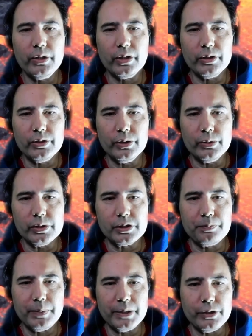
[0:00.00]
do to
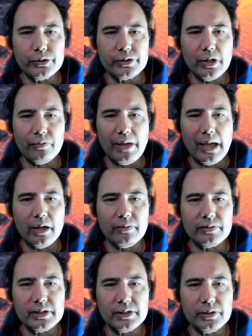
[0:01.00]
spin yourself out of a
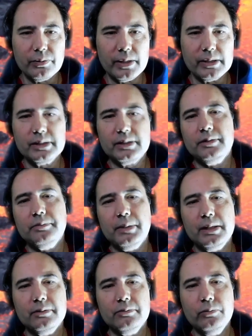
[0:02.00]
situation. But
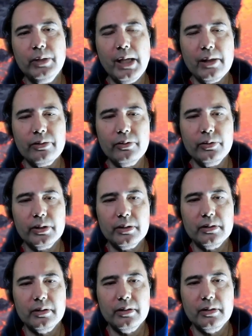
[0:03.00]
we got through it.
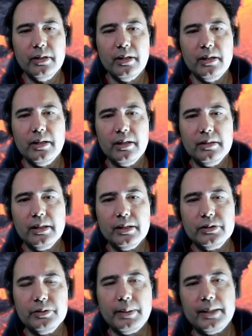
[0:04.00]
Not
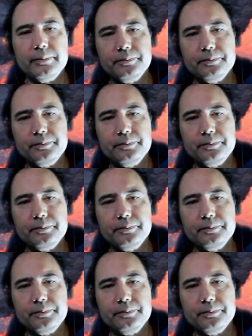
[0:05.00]
too bad.